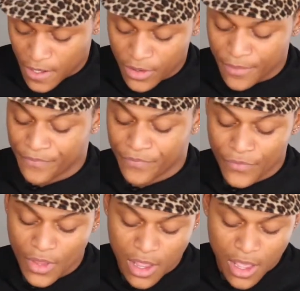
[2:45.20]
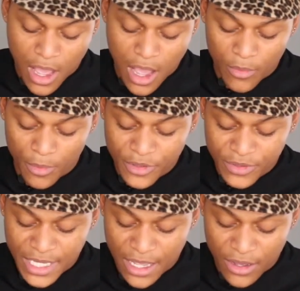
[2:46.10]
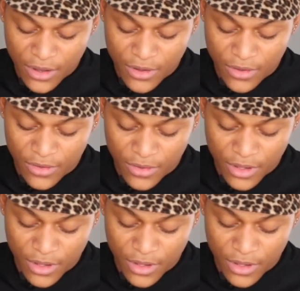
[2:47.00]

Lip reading: Okay. What would you tell